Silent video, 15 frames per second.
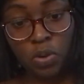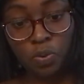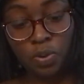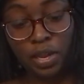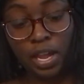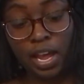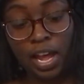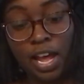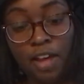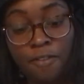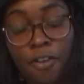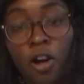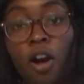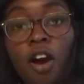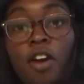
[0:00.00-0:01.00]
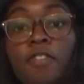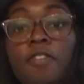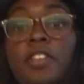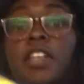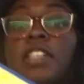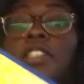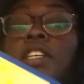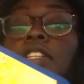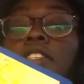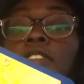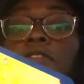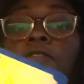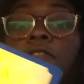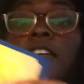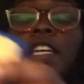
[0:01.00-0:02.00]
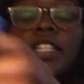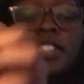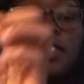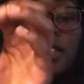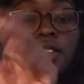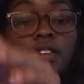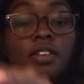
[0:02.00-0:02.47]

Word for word: We have conflict and defeat.